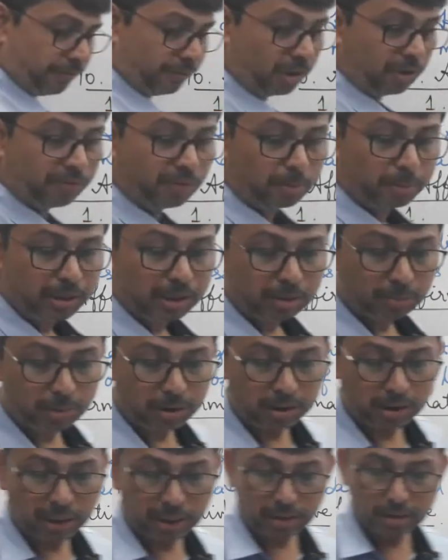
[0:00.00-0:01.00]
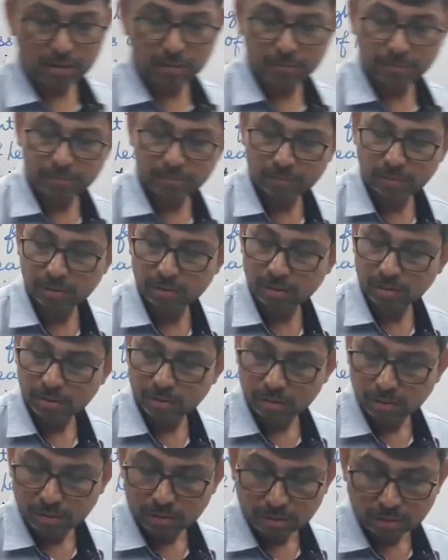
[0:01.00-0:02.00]
for affirmative will take.
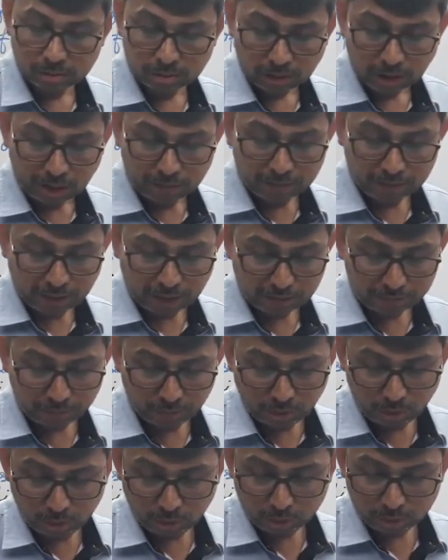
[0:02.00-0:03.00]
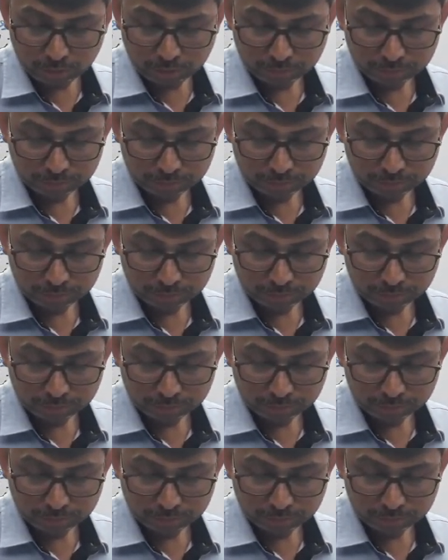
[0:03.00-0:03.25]
Have a careful look.